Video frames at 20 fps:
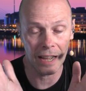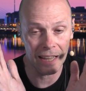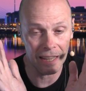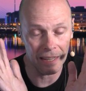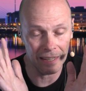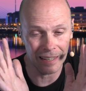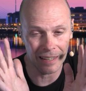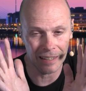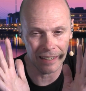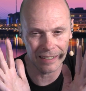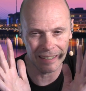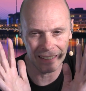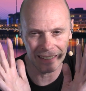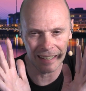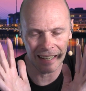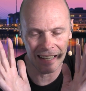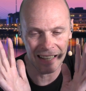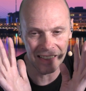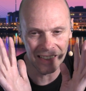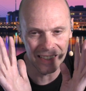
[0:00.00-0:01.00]
I
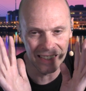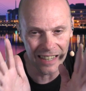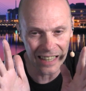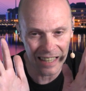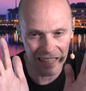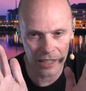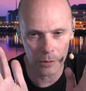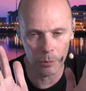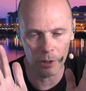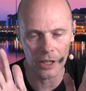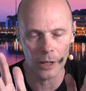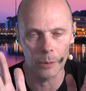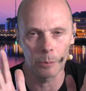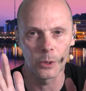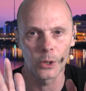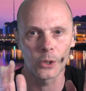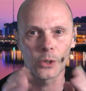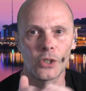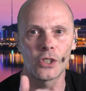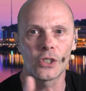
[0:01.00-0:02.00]
think, but I'm
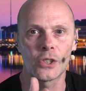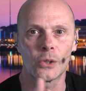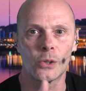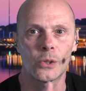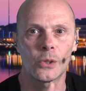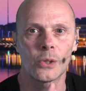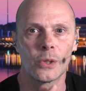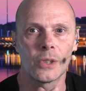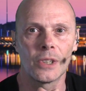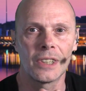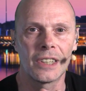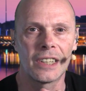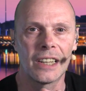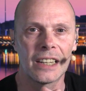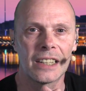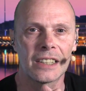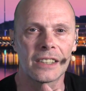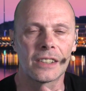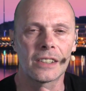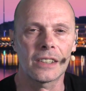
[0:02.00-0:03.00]
not sure,
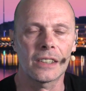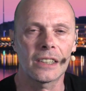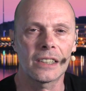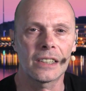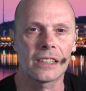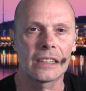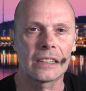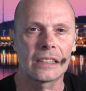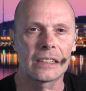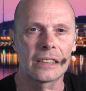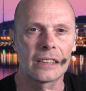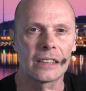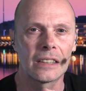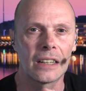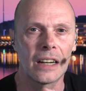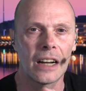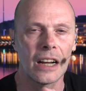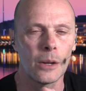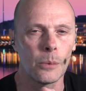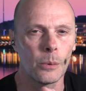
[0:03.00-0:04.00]
that
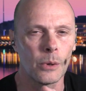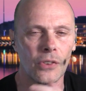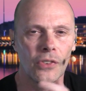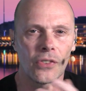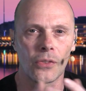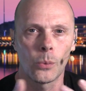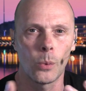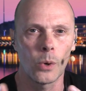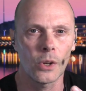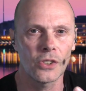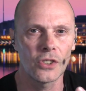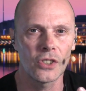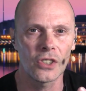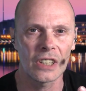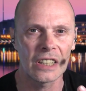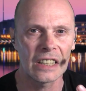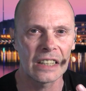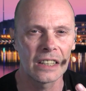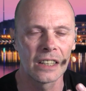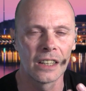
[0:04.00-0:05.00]
I was
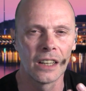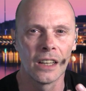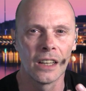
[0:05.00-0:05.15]
watching,